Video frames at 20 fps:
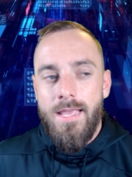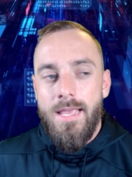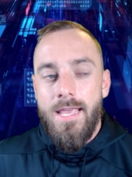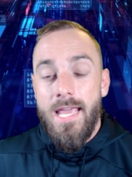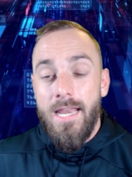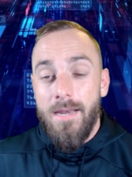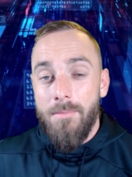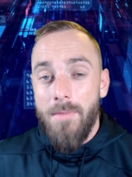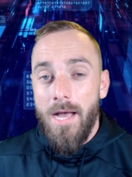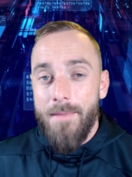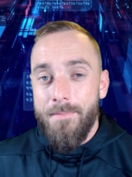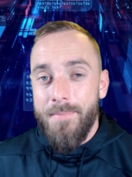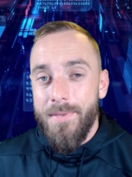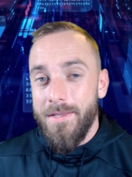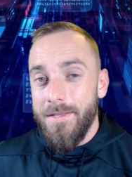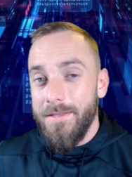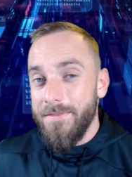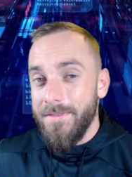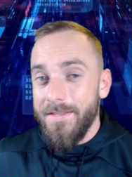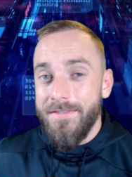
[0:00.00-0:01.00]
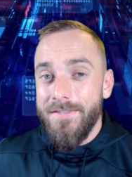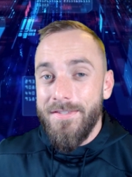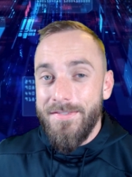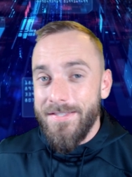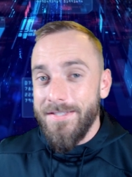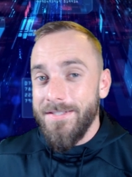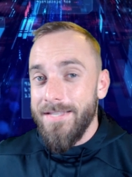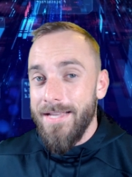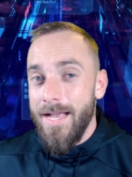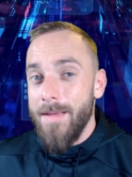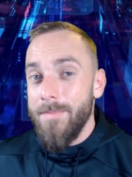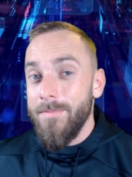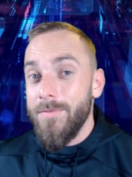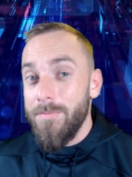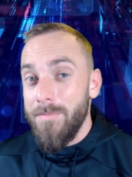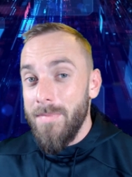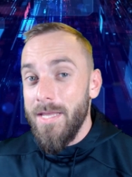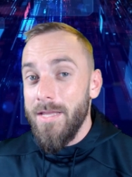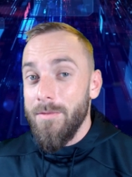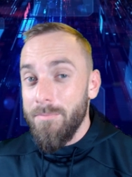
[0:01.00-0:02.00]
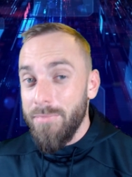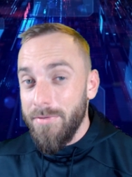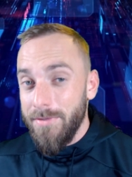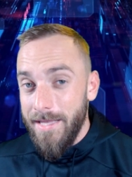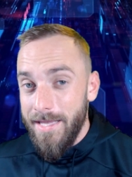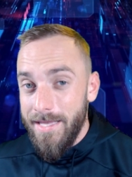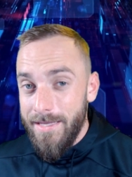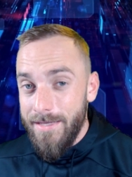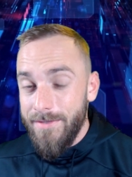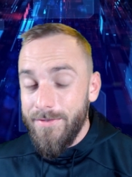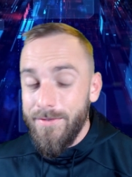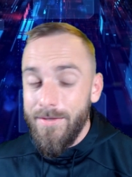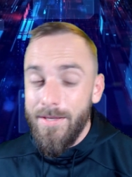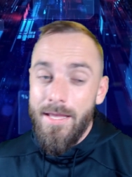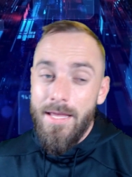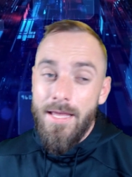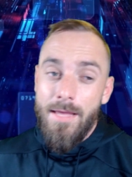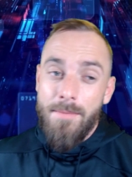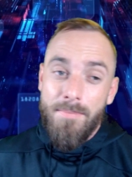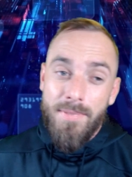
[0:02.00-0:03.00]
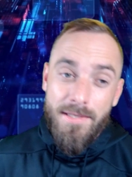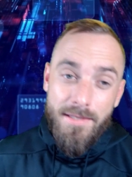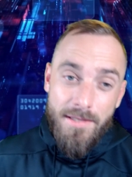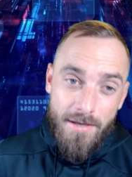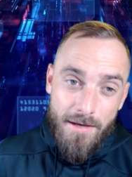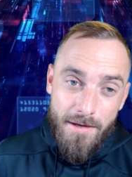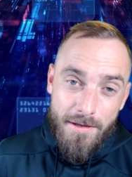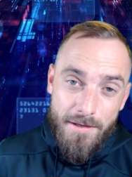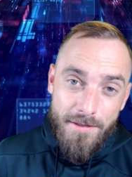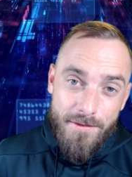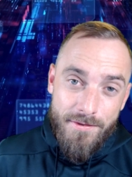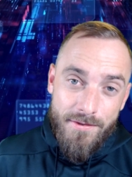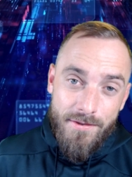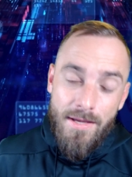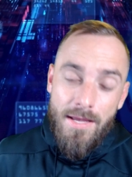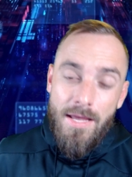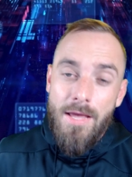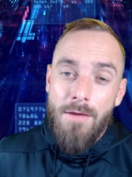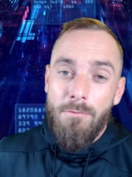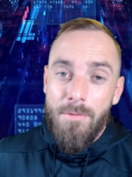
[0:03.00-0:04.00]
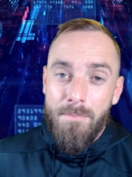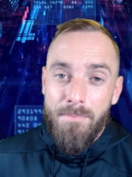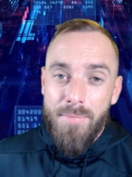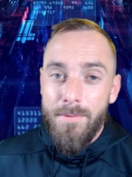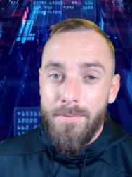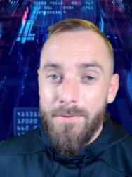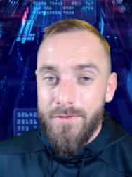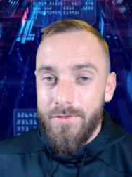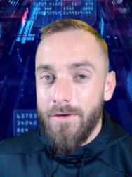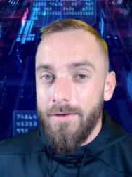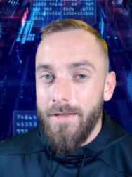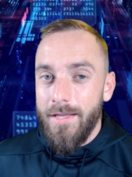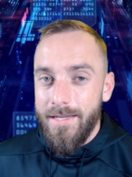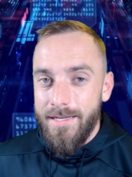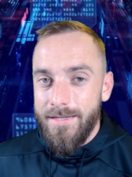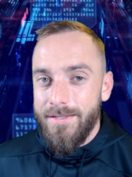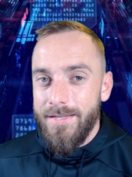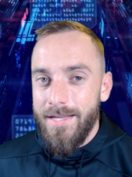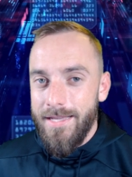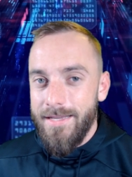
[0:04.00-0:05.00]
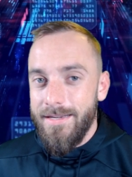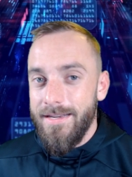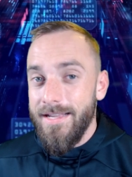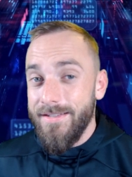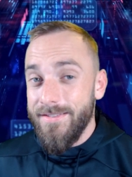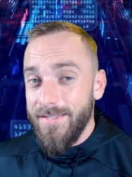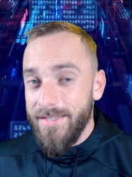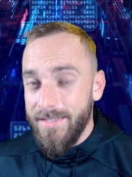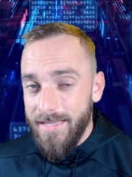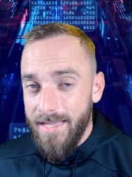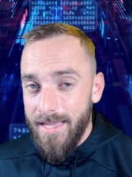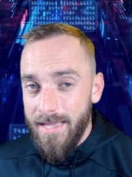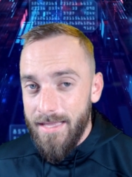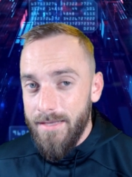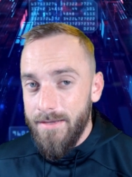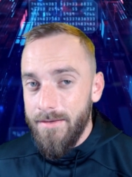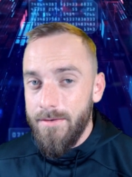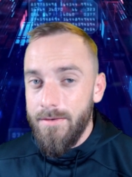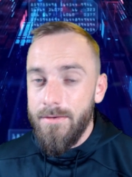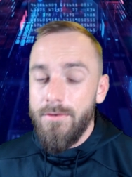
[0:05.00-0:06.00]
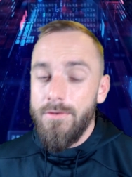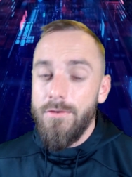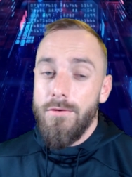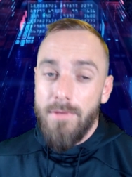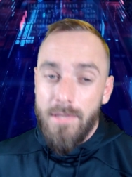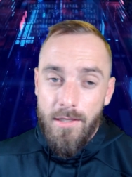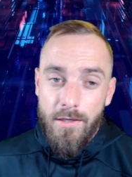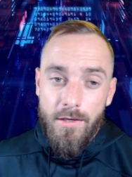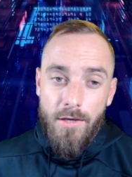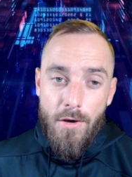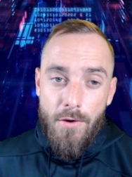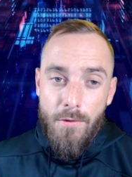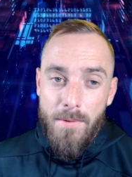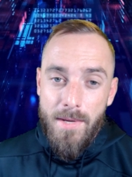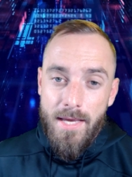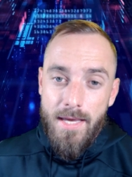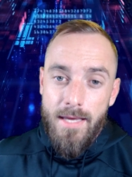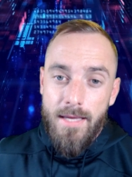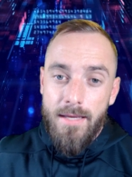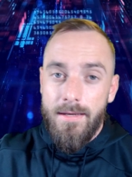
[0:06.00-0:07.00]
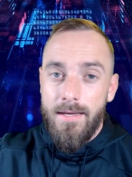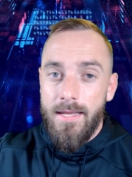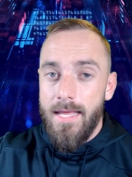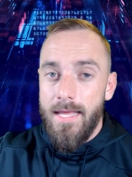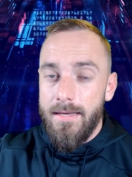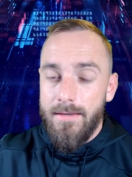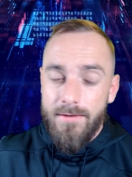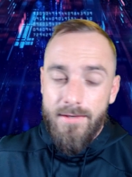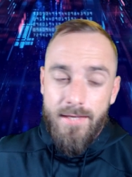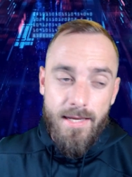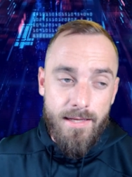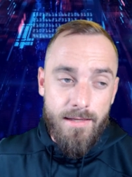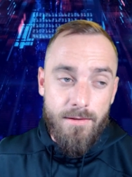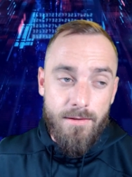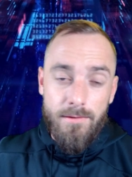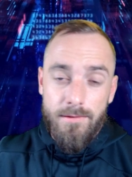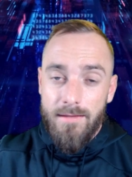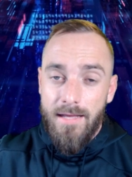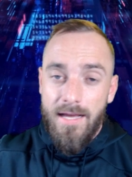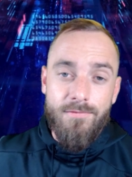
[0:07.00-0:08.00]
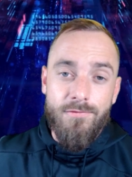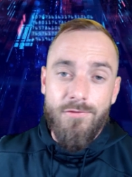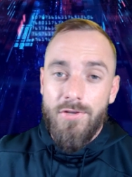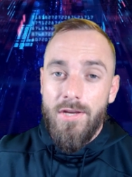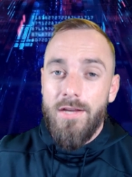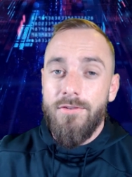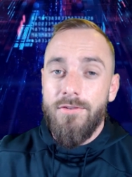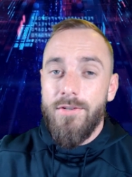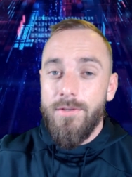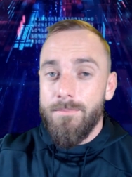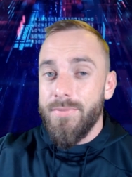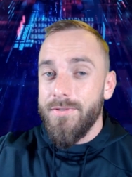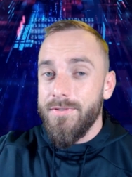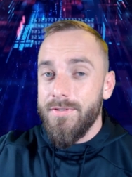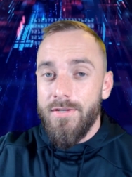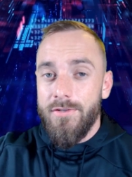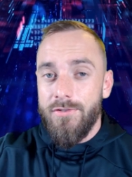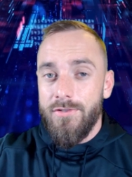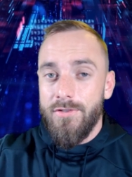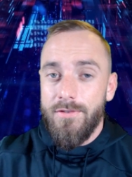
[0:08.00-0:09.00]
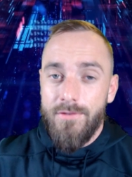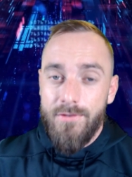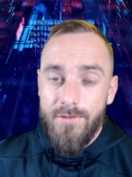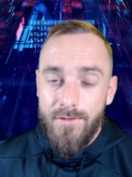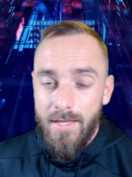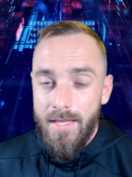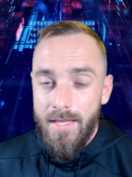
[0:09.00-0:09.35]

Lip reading: And in my opinion, this is the time to make plays because when people start liking TitanX again, you can go in and take life-changing positions.